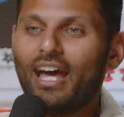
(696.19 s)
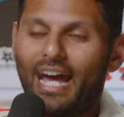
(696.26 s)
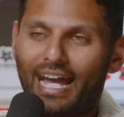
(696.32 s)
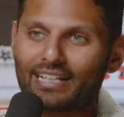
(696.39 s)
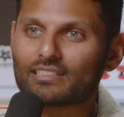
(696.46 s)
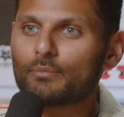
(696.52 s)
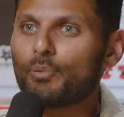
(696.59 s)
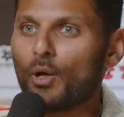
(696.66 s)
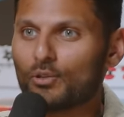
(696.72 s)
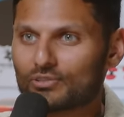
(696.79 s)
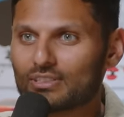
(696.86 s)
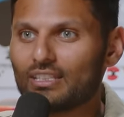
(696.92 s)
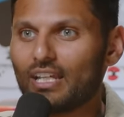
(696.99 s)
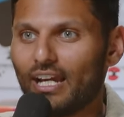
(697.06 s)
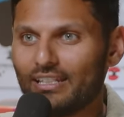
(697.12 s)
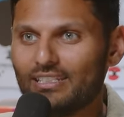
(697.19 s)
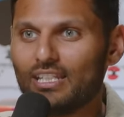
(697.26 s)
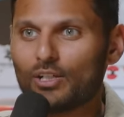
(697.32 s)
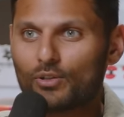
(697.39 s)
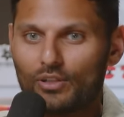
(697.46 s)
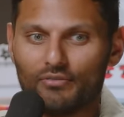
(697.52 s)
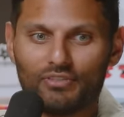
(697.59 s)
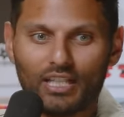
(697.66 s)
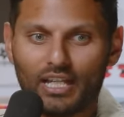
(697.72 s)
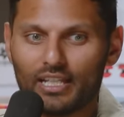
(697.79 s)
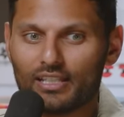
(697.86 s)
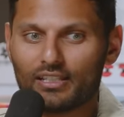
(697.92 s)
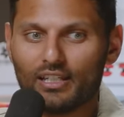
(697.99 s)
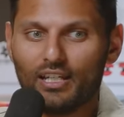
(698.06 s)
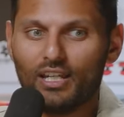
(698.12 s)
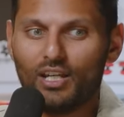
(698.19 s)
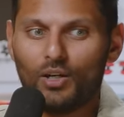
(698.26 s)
as opposed to the idea of like,